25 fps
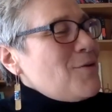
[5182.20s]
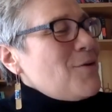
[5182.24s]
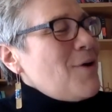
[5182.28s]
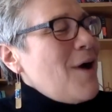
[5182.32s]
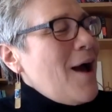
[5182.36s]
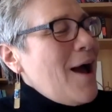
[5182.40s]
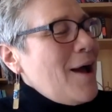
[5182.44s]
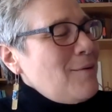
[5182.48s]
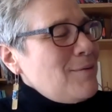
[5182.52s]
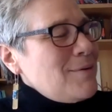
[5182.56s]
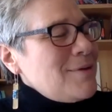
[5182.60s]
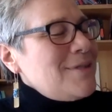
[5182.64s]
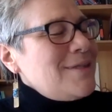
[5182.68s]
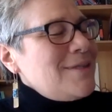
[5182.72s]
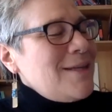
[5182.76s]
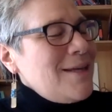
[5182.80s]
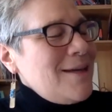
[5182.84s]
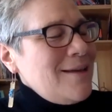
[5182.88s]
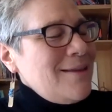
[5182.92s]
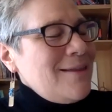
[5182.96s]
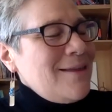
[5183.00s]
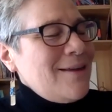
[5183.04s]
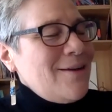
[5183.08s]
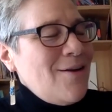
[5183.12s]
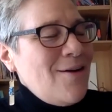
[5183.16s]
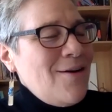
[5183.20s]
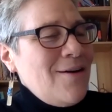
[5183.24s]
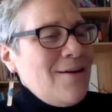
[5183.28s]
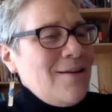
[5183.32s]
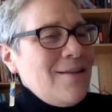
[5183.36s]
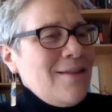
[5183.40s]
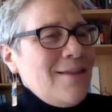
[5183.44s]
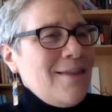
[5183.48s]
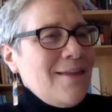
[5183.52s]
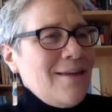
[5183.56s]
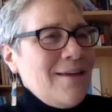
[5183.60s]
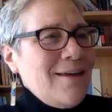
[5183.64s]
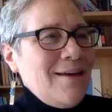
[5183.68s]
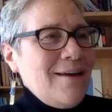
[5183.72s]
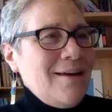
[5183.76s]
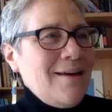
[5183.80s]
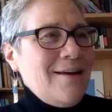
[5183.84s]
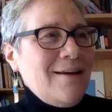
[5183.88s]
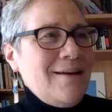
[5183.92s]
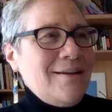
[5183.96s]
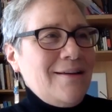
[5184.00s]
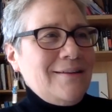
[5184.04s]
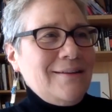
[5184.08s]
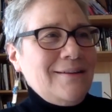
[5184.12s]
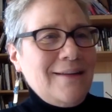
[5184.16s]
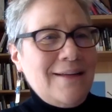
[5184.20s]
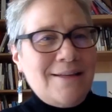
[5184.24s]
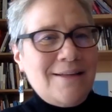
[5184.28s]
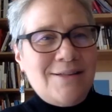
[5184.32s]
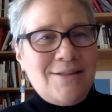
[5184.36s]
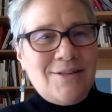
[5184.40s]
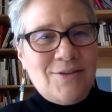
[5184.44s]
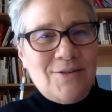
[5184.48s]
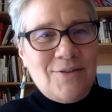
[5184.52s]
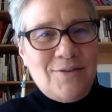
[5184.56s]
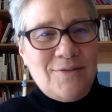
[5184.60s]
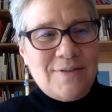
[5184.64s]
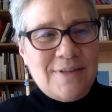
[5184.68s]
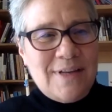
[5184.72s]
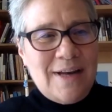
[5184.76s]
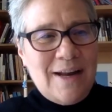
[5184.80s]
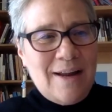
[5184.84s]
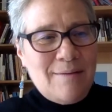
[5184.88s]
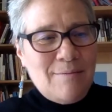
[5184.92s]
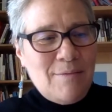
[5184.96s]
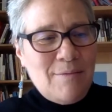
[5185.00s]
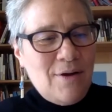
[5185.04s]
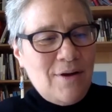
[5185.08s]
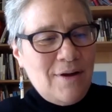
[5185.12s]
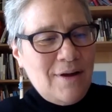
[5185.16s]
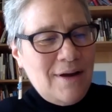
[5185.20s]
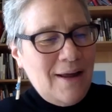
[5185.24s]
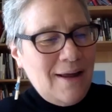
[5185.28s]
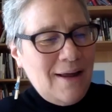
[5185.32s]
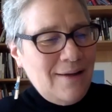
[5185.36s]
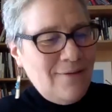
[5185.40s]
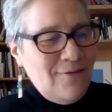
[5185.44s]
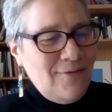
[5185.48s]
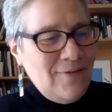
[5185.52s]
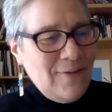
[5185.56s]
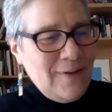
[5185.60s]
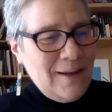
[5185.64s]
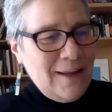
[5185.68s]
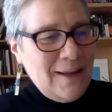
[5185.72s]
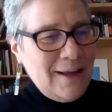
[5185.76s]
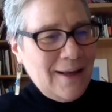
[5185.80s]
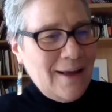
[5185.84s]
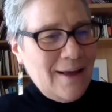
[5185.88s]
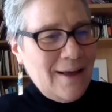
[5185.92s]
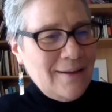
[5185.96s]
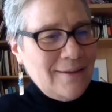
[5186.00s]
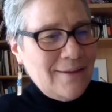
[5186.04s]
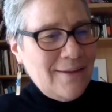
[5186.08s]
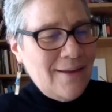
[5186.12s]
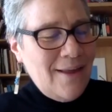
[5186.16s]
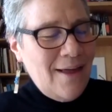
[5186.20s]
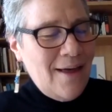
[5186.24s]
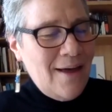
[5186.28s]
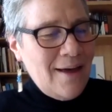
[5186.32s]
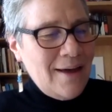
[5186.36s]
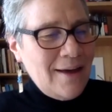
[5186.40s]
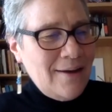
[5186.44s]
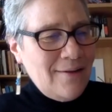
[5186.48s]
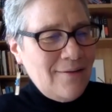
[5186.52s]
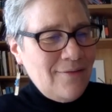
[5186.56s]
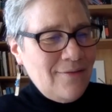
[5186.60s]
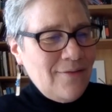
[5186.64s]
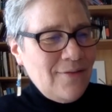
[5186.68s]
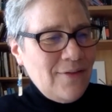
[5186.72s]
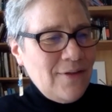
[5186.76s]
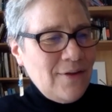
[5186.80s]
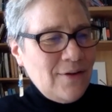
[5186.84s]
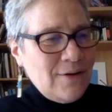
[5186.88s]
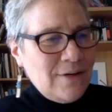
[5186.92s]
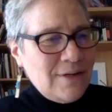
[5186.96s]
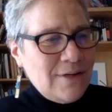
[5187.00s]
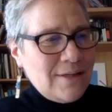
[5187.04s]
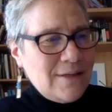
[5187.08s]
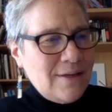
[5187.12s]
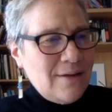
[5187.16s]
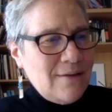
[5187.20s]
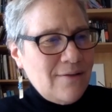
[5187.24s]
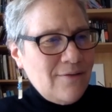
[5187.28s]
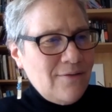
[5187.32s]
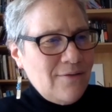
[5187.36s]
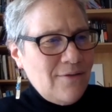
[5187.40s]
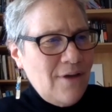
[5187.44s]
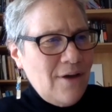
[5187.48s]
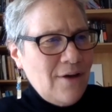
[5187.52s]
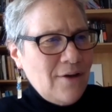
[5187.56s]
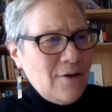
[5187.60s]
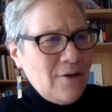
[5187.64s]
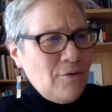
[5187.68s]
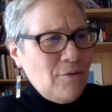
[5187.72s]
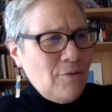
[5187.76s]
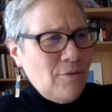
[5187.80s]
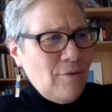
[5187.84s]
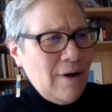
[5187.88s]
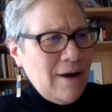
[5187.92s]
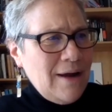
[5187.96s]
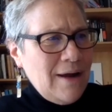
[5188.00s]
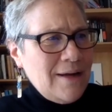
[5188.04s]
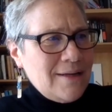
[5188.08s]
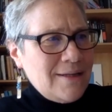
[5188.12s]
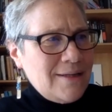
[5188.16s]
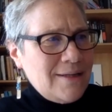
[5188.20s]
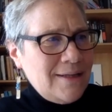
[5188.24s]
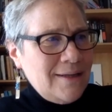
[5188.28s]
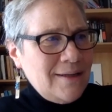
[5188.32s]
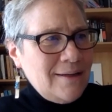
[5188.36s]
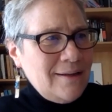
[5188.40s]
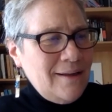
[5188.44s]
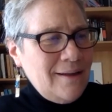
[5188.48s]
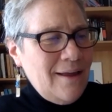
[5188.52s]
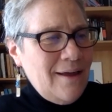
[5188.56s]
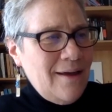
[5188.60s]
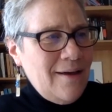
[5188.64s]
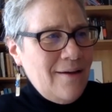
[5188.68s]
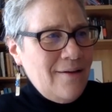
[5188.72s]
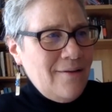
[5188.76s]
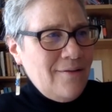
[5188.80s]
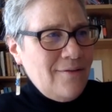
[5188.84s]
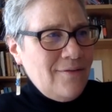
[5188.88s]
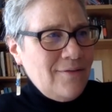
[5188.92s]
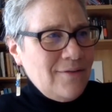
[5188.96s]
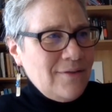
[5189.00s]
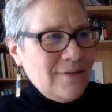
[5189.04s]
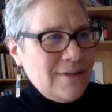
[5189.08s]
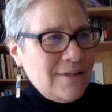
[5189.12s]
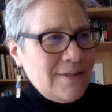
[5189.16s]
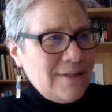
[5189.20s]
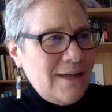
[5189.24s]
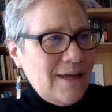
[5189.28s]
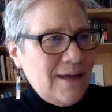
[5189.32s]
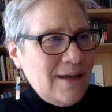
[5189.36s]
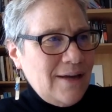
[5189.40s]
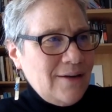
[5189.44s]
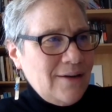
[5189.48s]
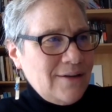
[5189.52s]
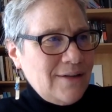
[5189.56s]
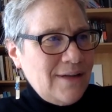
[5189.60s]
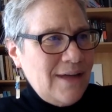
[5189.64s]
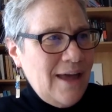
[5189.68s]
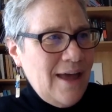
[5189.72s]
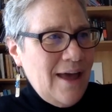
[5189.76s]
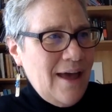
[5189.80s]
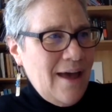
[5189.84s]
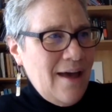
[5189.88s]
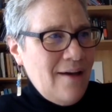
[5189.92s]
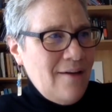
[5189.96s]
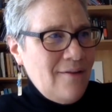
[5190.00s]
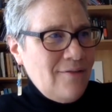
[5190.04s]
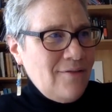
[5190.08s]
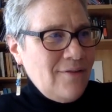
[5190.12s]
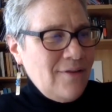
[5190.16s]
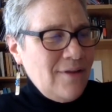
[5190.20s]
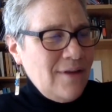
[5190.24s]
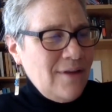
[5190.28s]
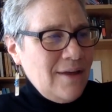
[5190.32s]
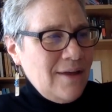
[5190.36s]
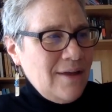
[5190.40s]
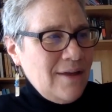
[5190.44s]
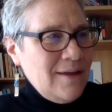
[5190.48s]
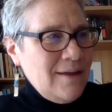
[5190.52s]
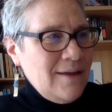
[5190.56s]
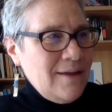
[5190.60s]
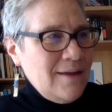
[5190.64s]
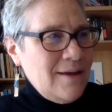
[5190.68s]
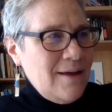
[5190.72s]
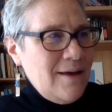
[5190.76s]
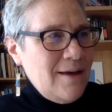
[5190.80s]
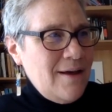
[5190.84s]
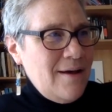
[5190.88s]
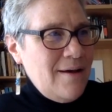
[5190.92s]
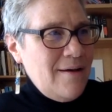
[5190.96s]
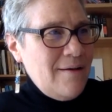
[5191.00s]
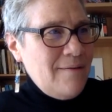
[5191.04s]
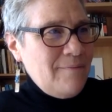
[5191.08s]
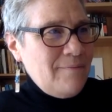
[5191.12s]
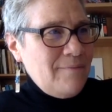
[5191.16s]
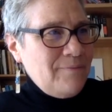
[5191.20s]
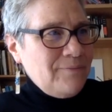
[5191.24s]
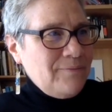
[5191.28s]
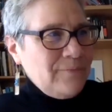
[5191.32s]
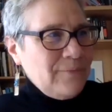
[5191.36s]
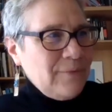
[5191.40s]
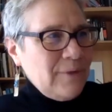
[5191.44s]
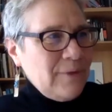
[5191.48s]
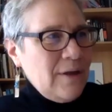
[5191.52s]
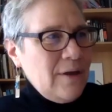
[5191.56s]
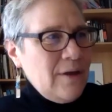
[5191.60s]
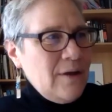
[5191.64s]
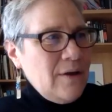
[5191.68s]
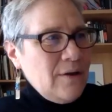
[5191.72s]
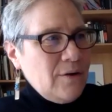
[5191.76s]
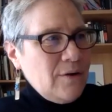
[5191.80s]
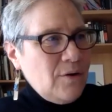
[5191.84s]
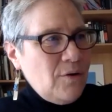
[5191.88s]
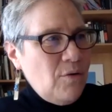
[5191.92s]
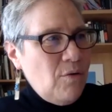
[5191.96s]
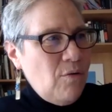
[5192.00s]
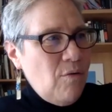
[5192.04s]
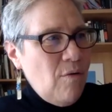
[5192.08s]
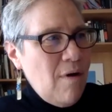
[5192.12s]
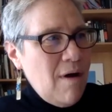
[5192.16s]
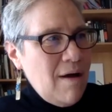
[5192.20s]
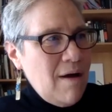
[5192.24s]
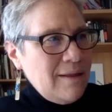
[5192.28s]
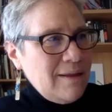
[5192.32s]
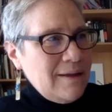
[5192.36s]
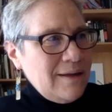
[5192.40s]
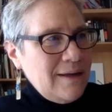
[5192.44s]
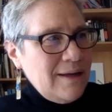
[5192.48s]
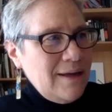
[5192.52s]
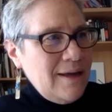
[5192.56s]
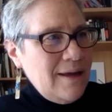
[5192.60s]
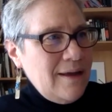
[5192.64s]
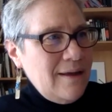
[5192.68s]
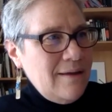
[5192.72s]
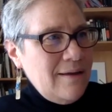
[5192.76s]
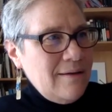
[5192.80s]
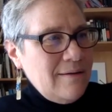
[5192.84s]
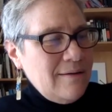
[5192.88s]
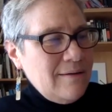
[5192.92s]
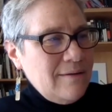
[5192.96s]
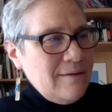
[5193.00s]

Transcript: I will say that on the listservs that I'm on, I feel like a lot of there is a great deal of desire to have um, quality